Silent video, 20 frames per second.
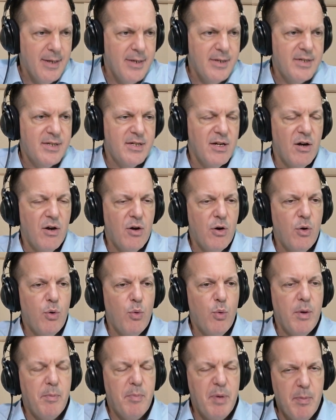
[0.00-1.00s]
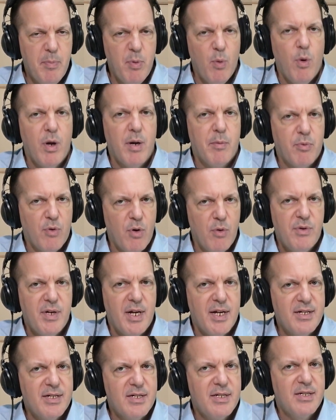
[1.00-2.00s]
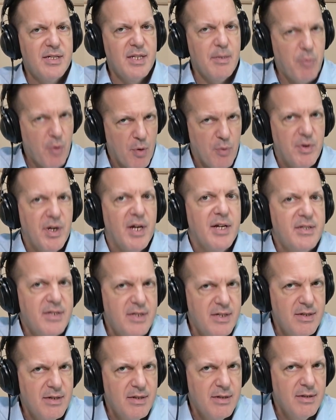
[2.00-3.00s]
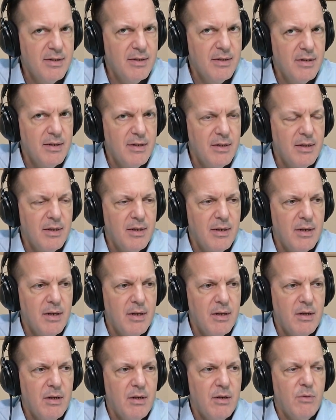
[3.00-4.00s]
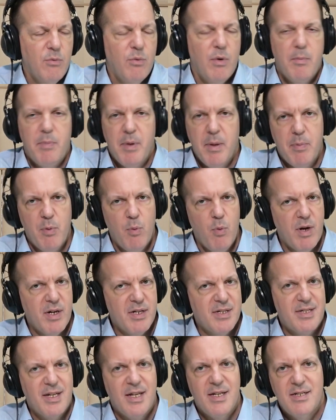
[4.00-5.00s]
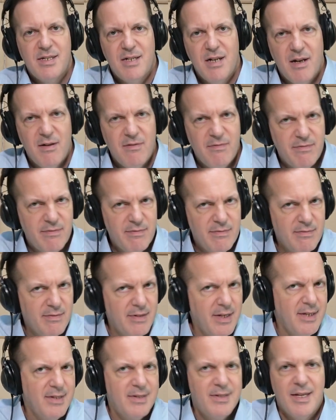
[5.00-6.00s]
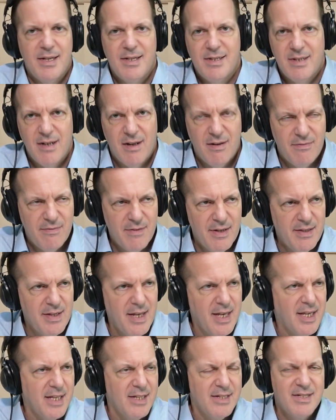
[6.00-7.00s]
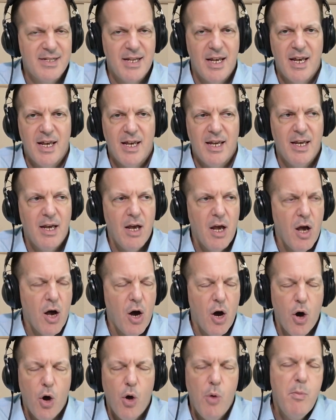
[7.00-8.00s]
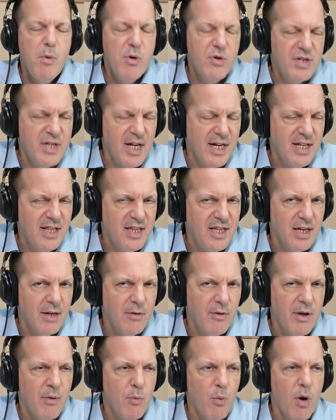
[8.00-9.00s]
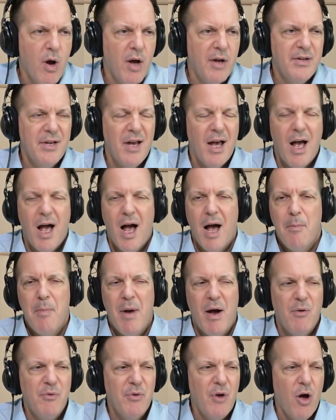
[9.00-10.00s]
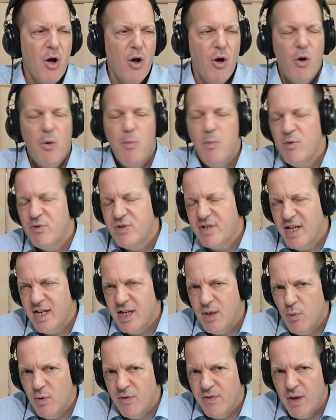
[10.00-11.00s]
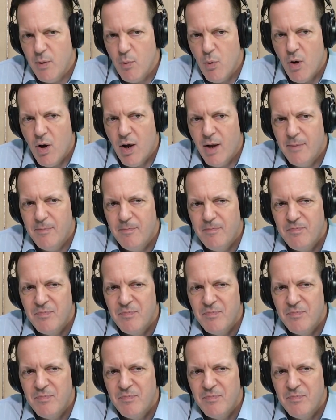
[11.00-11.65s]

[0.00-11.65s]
So when people want to protest, they protest. When people want to say stuff, they say stuff. And they can say almost anything they want about almost anyone they want.